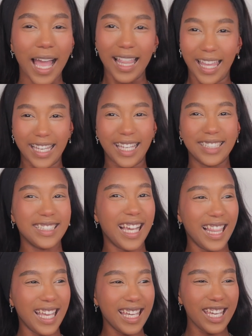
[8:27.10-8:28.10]
I like it.
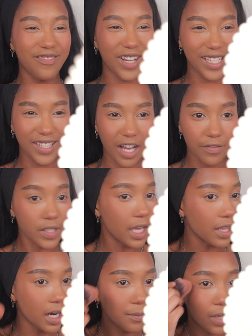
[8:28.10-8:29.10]
I like it, very soft.
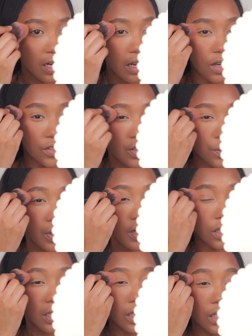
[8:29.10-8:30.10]
And then I'm gonna also put
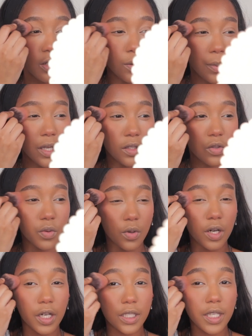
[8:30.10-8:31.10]
a little bit
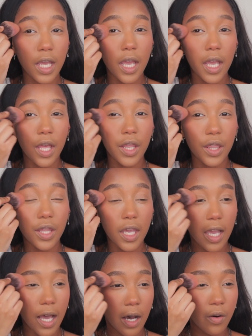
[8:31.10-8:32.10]
towards
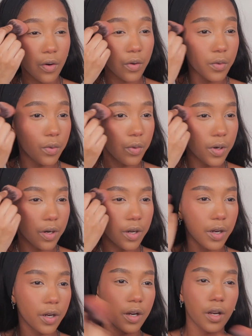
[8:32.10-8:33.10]
the outer
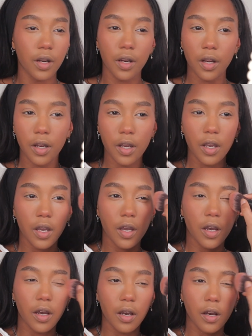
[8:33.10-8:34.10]
corner
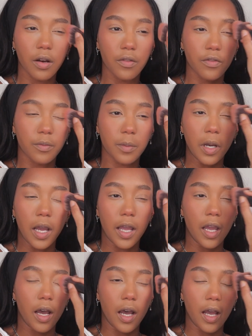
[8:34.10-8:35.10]
of
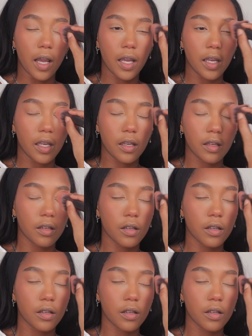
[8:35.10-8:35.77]
my eye.